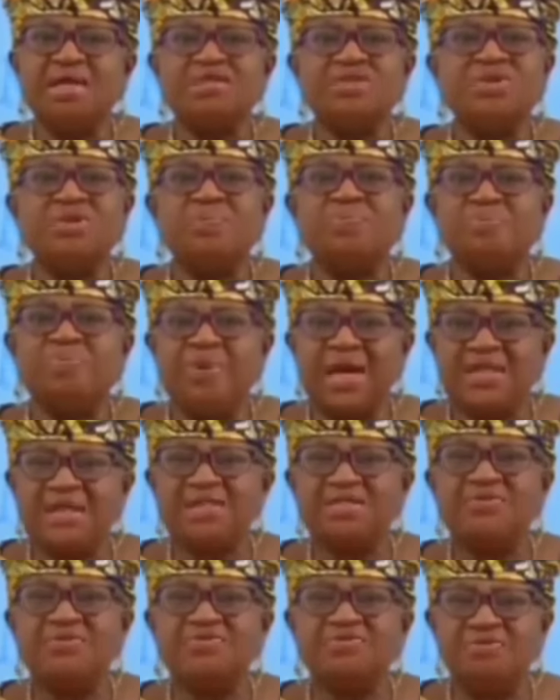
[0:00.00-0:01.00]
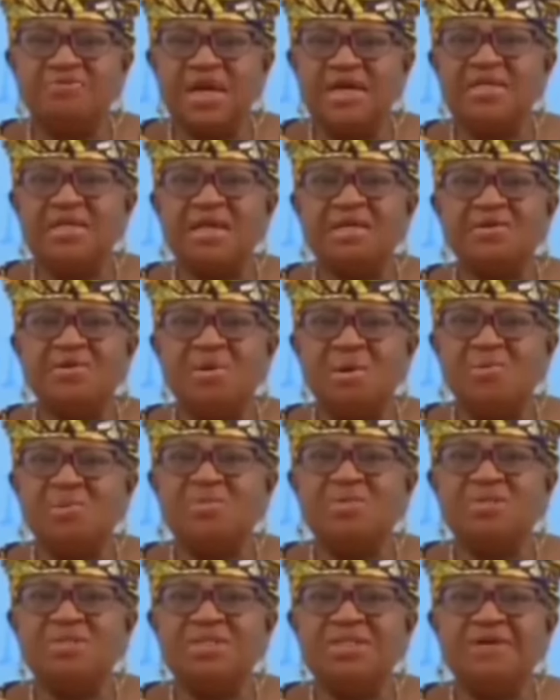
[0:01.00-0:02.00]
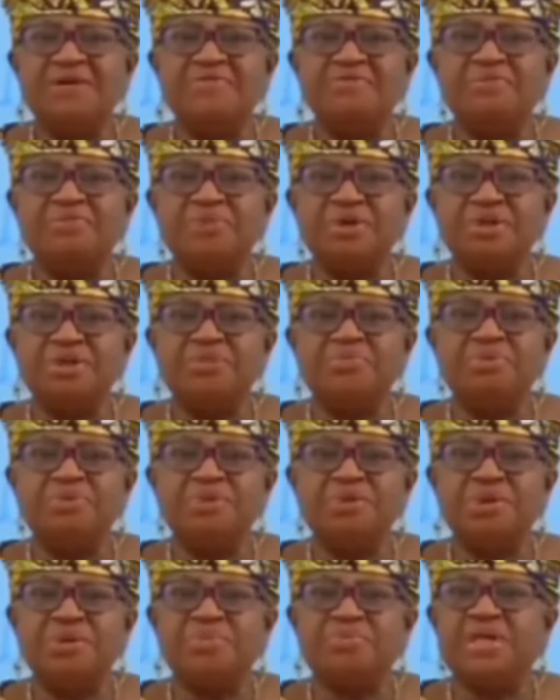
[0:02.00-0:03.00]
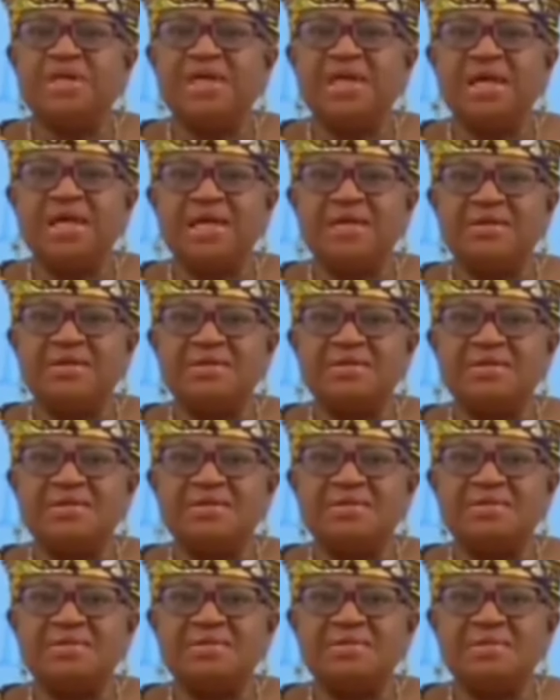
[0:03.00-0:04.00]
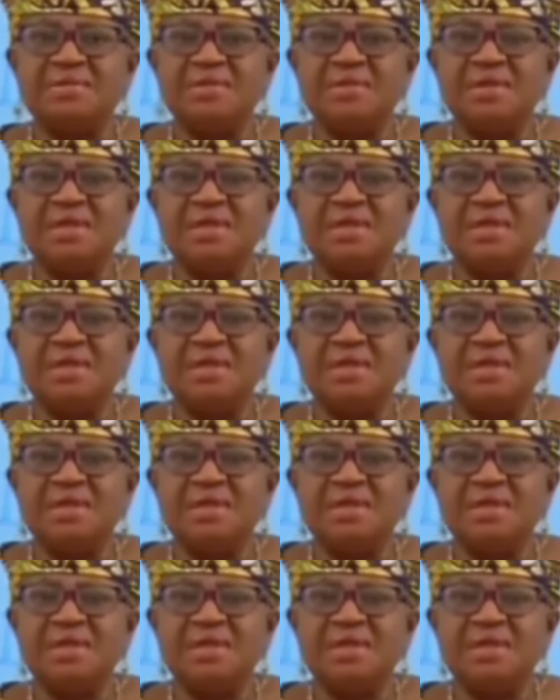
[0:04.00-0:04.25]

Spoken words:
Surprised to find that almost everybody put up their hands.